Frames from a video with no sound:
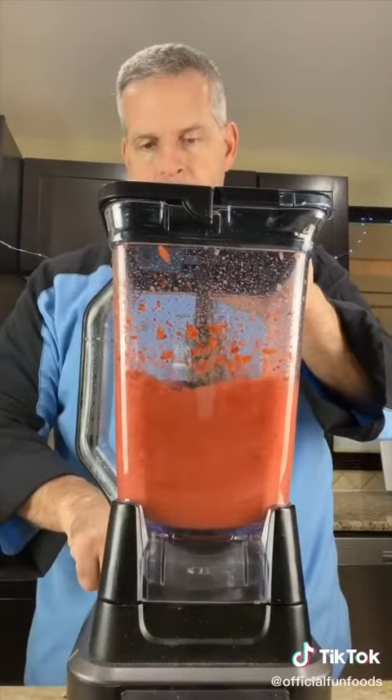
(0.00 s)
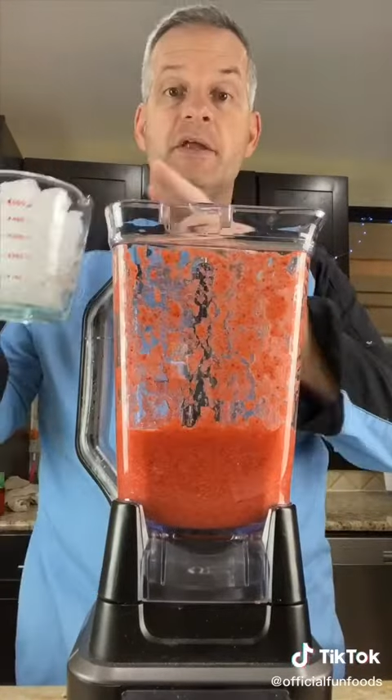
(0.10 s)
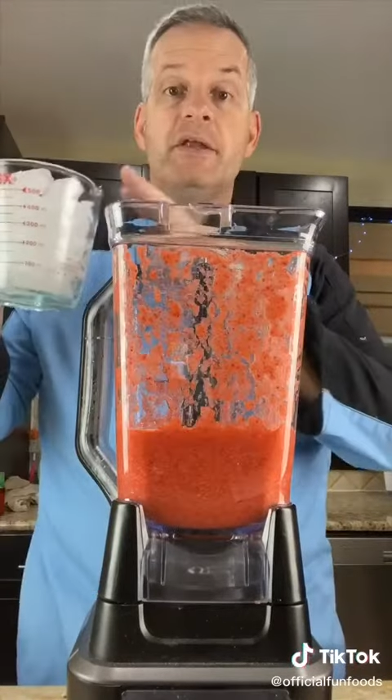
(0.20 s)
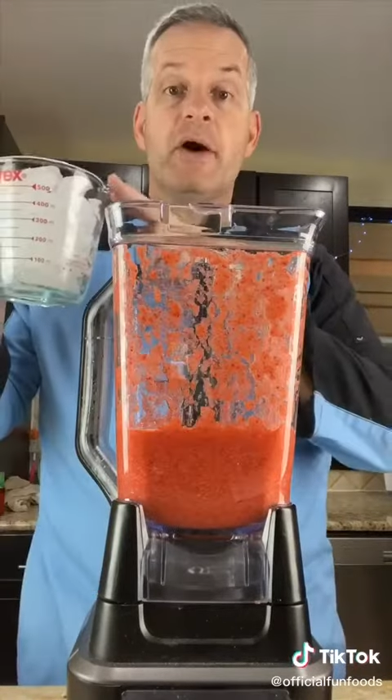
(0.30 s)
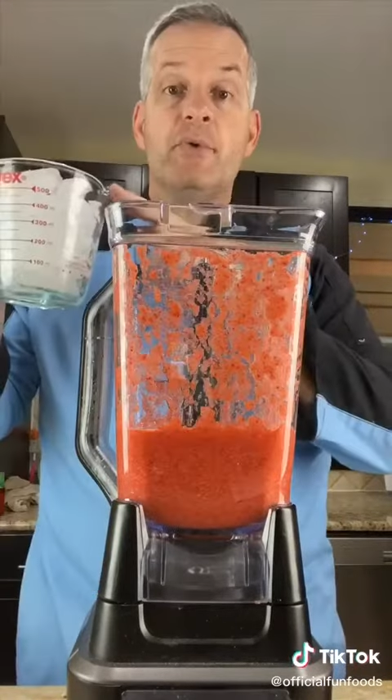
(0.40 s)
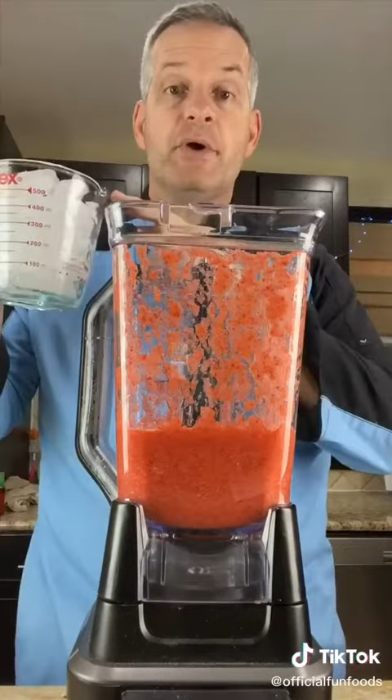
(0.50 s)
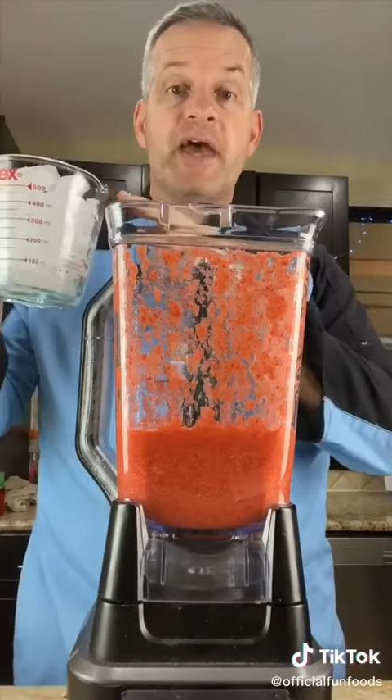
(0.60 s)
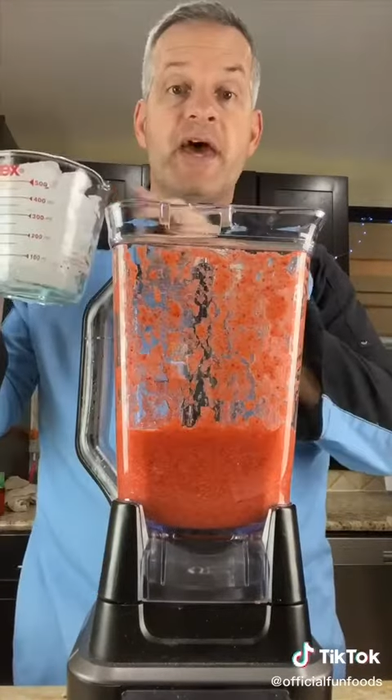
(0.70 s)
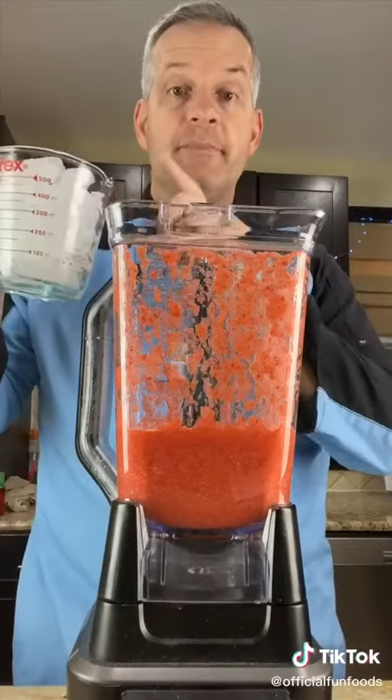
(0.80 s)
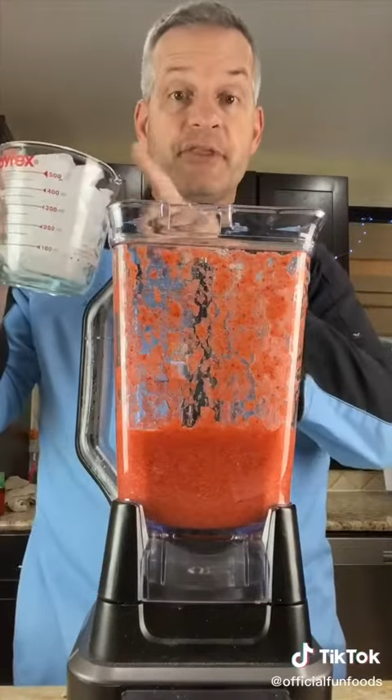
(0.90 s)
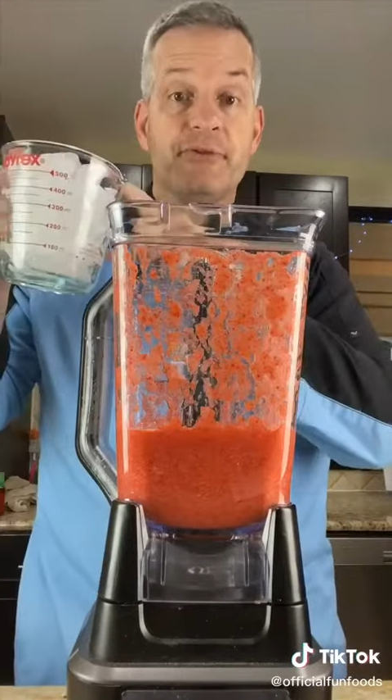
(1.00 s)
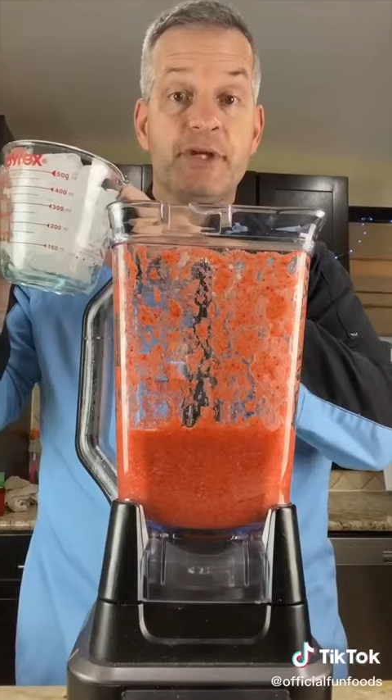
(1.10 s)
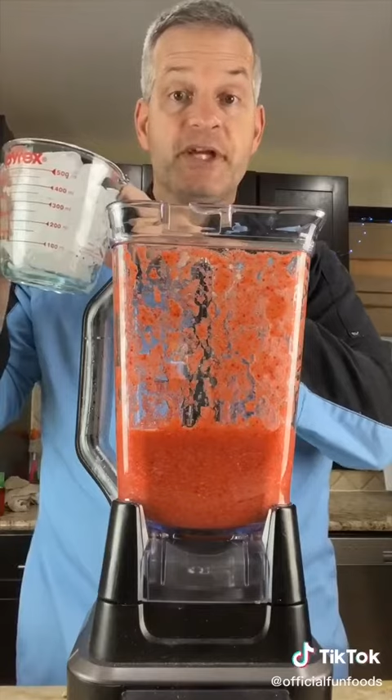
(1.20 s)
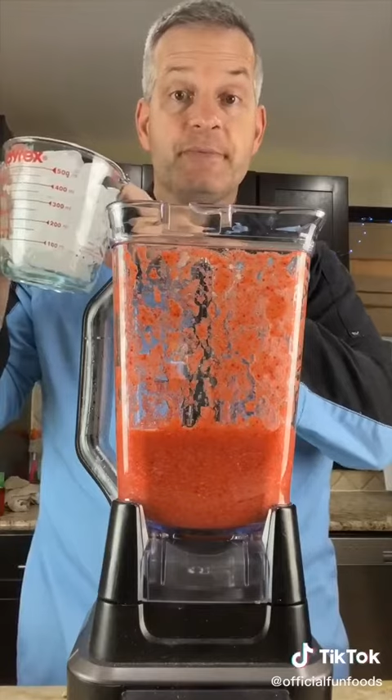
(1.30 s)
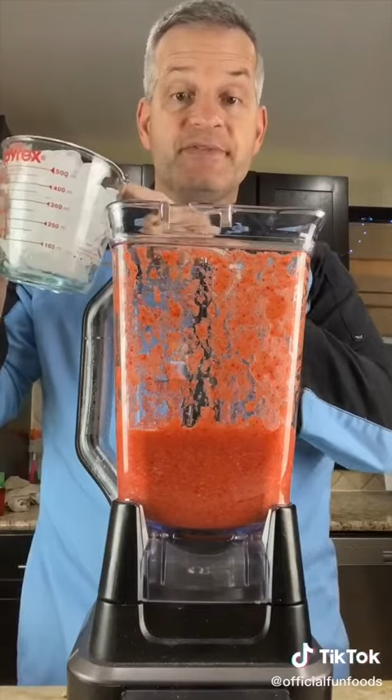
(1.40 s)
Now we want to add about 3
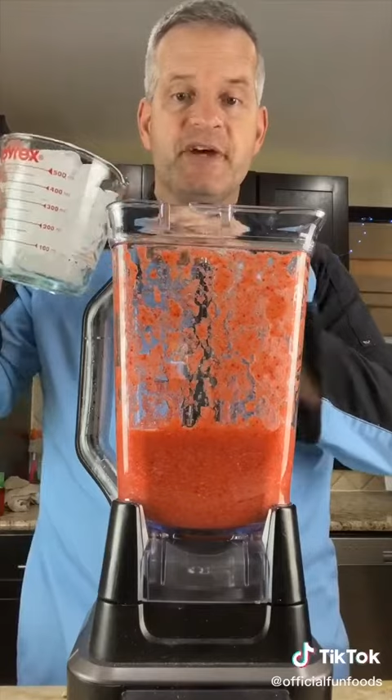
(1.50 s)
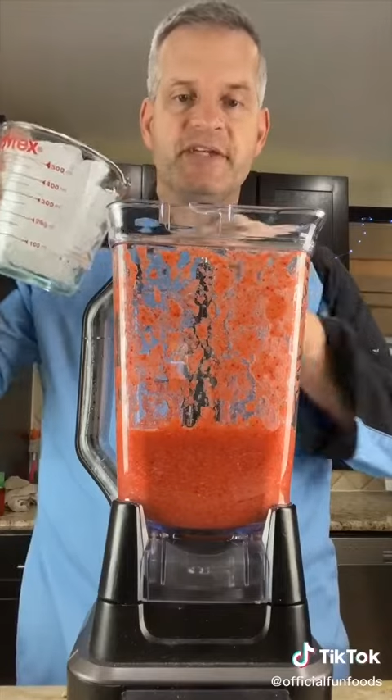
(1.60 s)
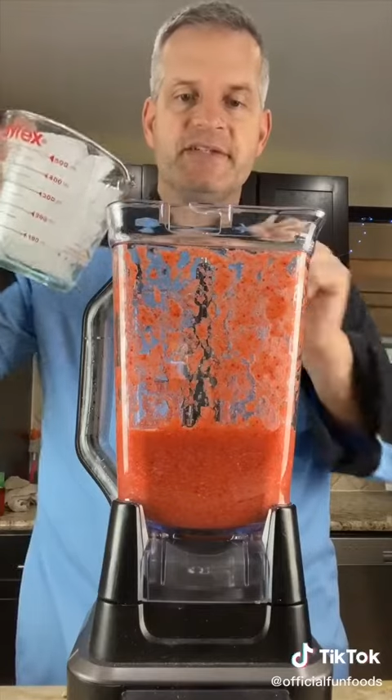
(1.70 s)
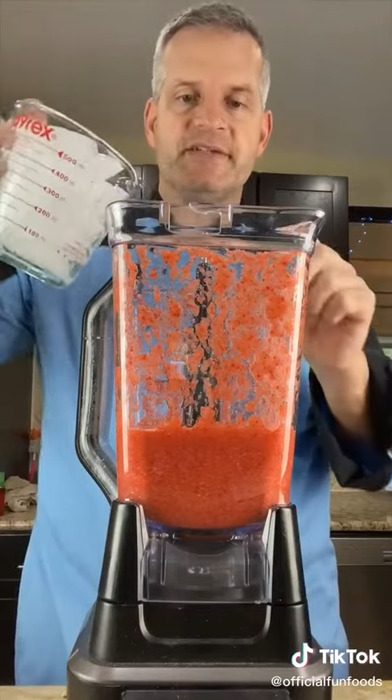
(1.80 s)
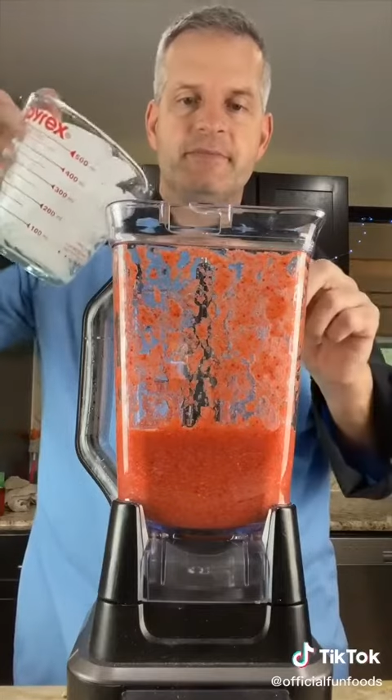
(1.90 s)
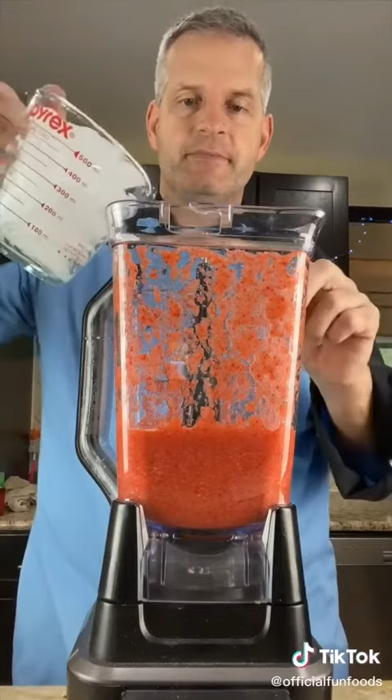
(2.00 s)
cups of ice.